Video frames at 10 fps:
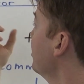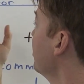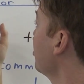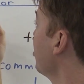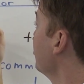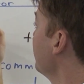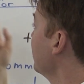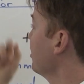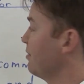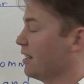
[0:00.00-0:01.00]
the common
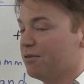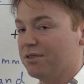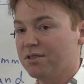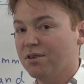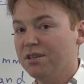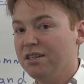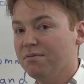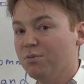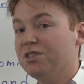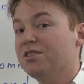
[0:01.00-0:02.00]
regular factor is 30,
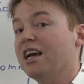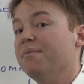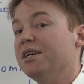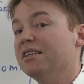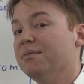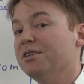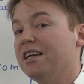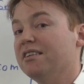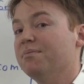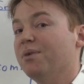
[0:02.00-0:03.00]
which can be
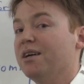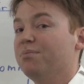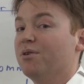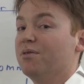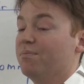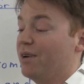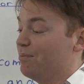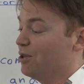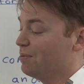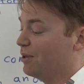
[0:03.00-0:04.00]
eliminated by, by
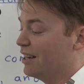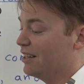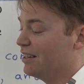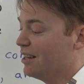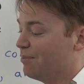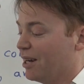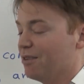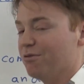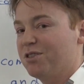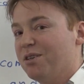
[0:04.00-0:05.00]
multiplying by
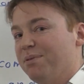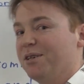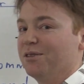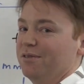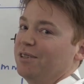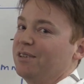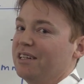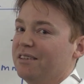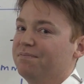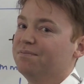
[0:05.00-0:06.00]
the reciprocal of
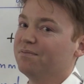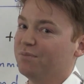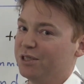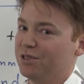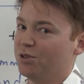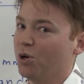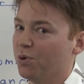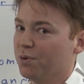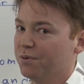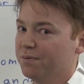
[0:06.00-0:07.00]
30, which is
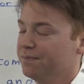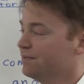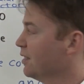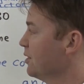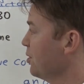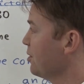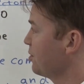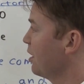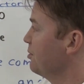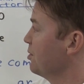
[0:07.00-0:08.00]
2. So the
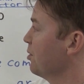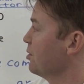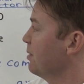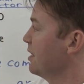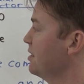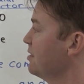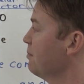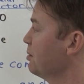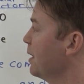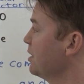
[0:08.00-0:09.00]
scribe just multiplies this
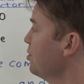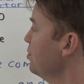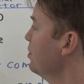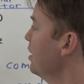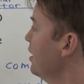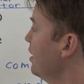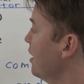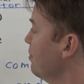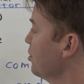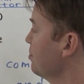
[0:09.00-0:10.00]
number by 2
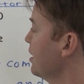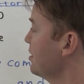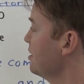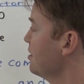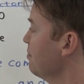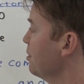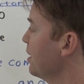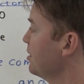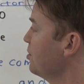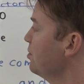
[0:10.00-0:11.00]
and multiplies this number
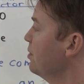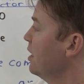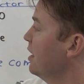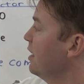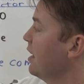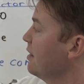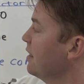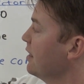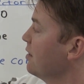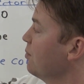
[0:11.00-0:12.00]
by 2, and
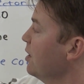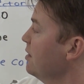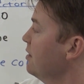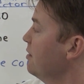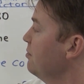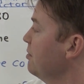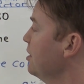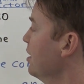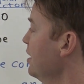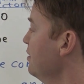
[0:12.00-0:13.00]
they get
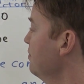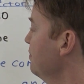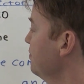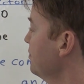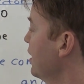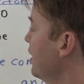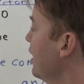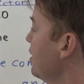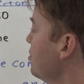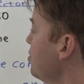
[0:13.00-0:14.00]
159
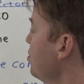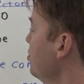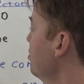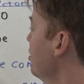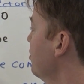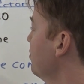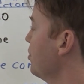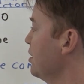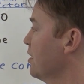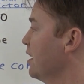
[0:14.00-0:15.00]
and
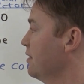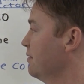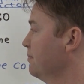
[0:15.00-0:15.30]
249.